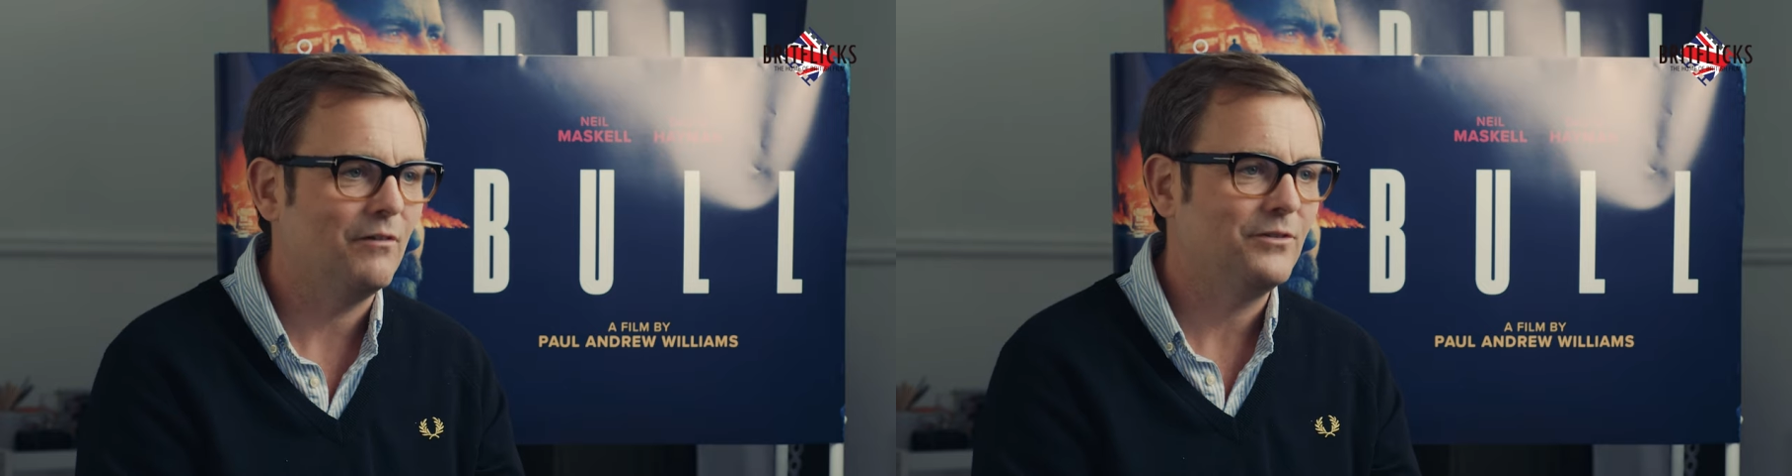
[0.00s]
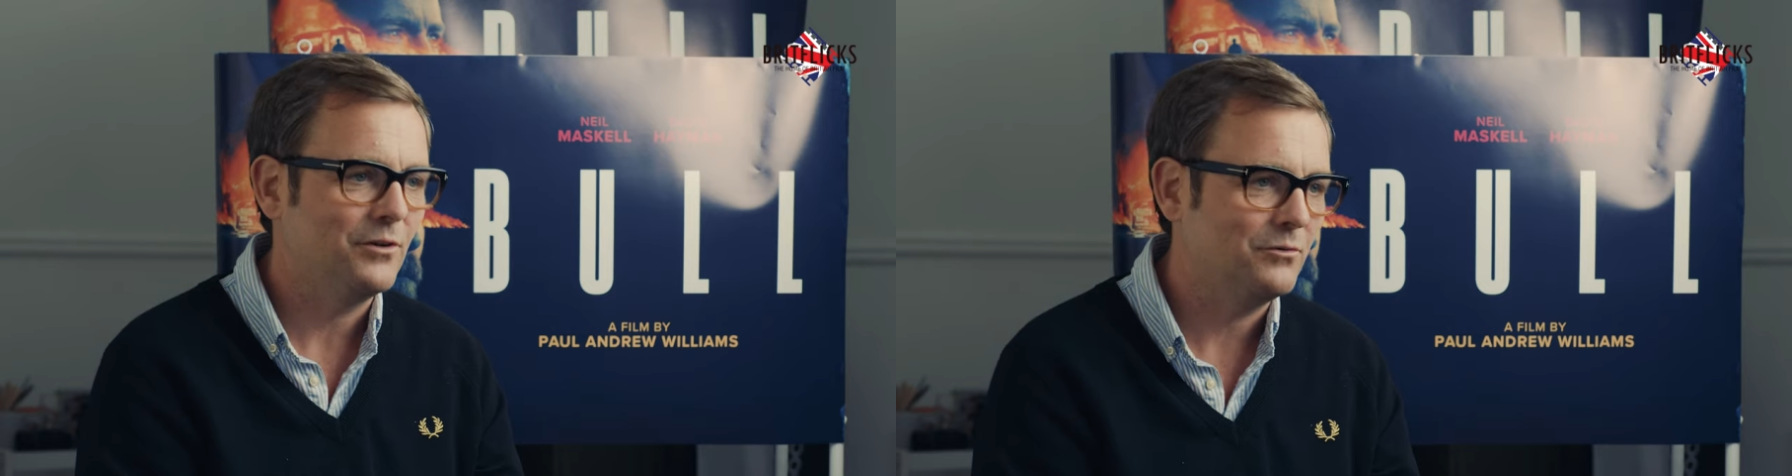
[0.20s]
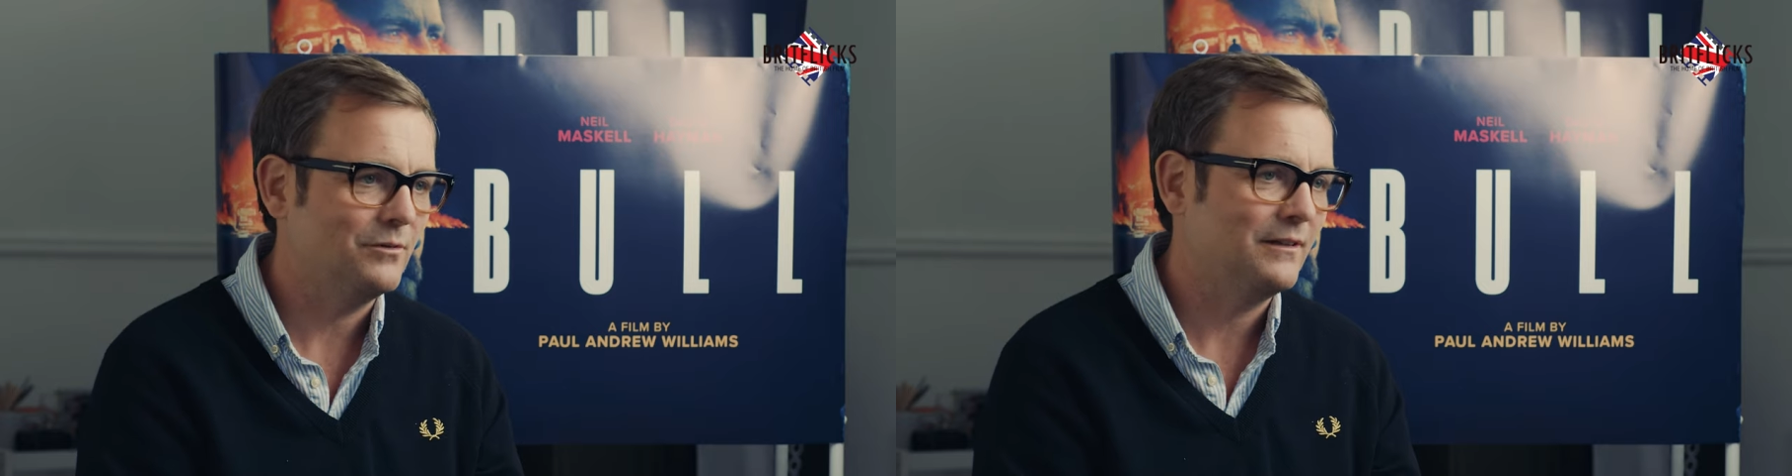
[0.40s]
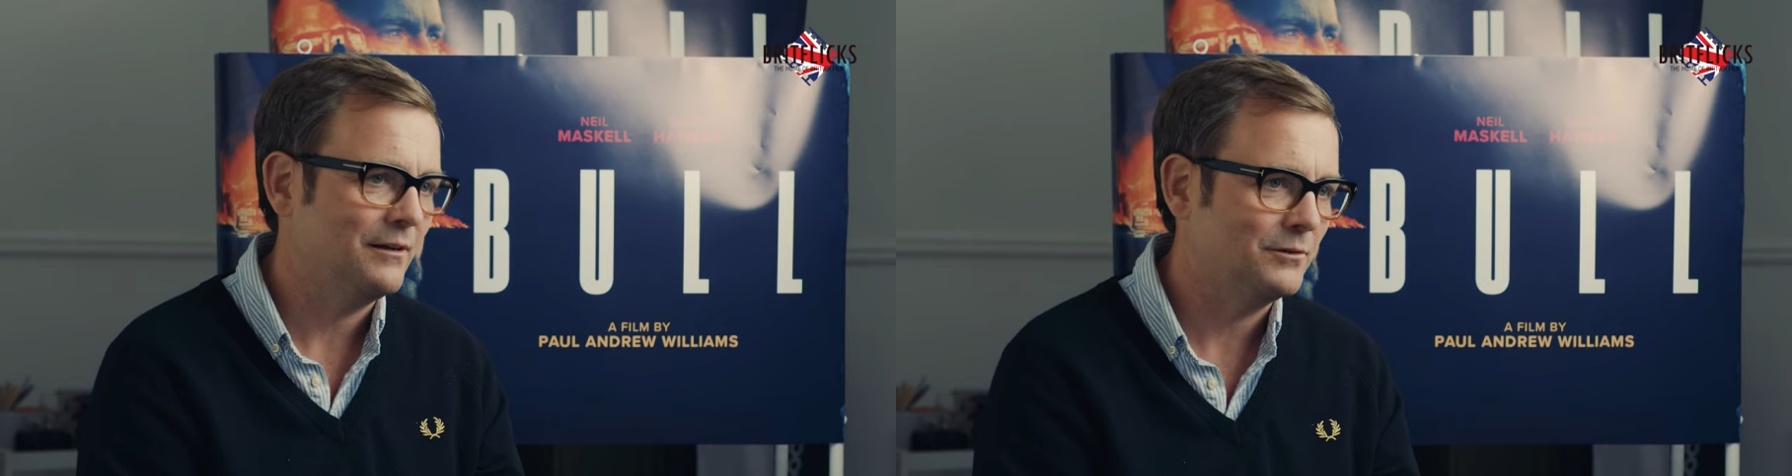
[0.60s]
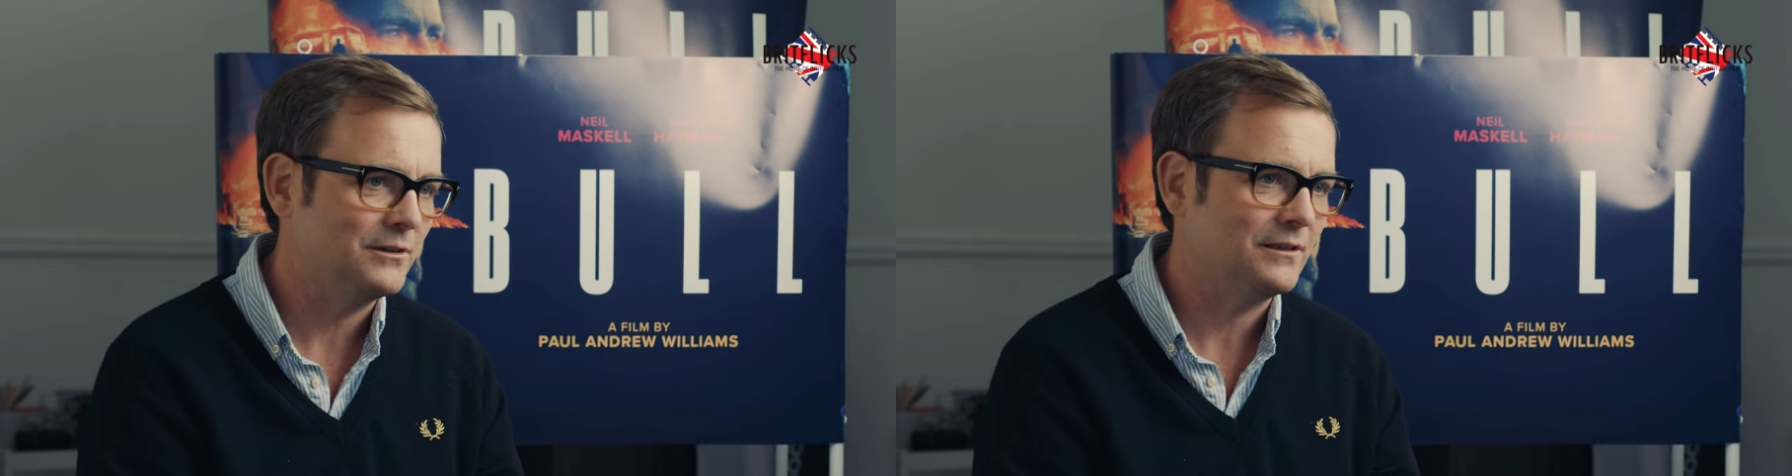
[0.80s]
have thought
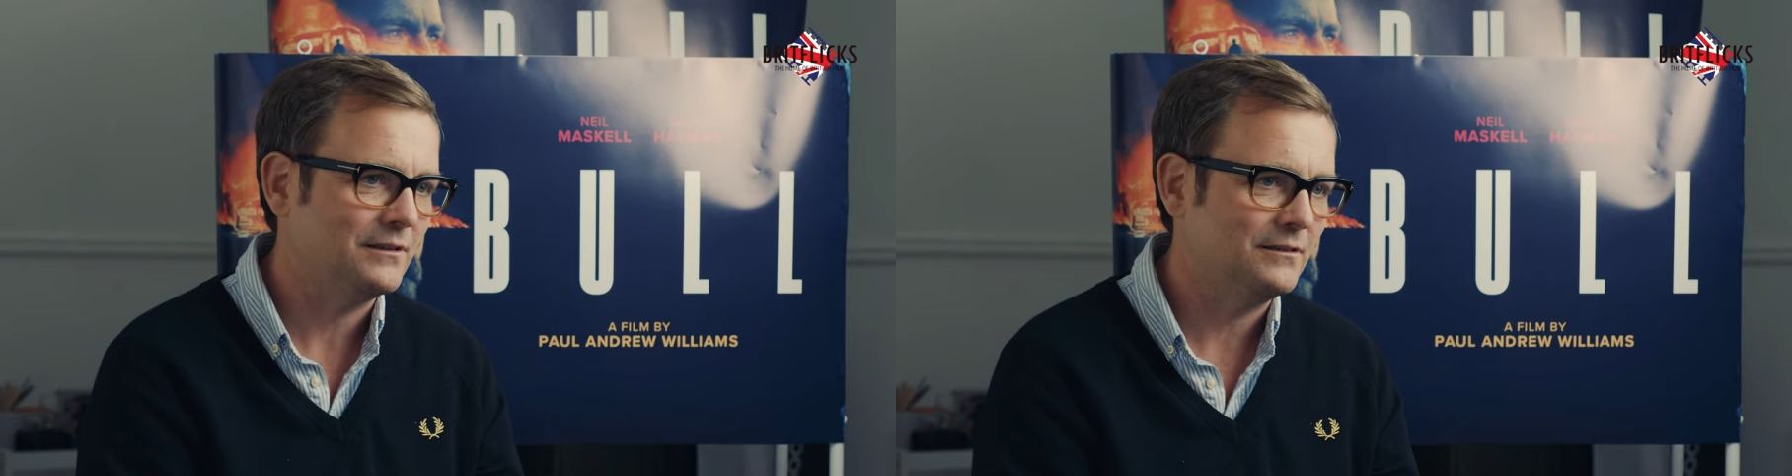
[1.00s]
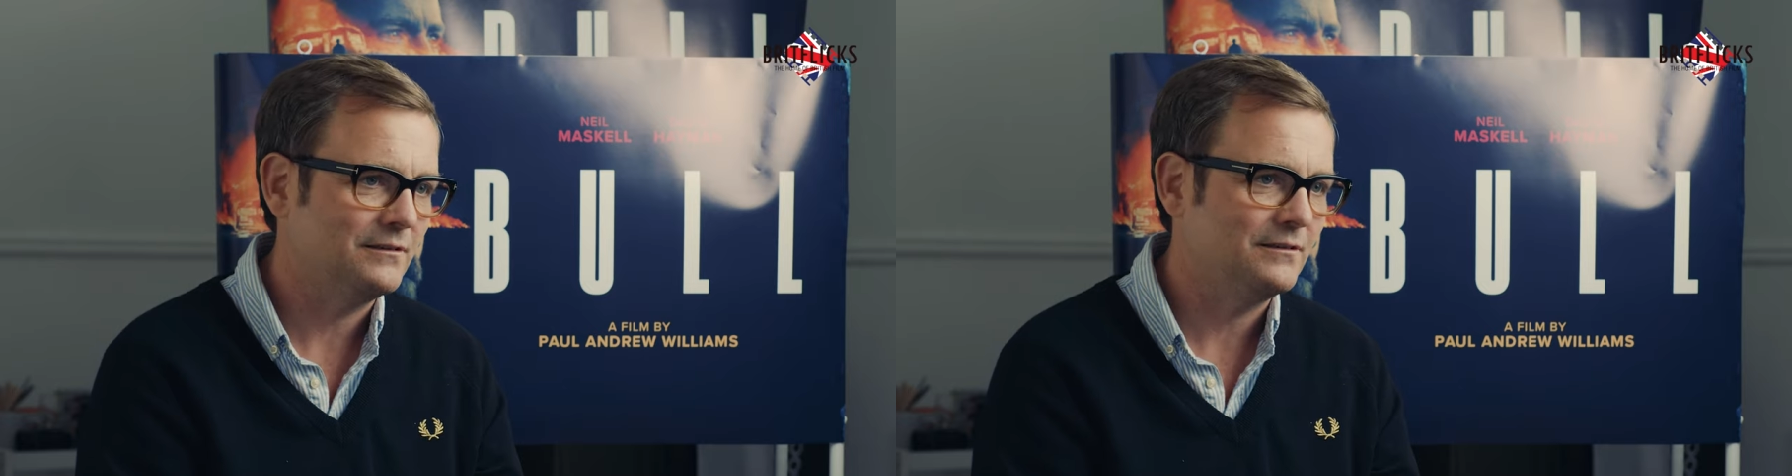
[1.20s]
there was a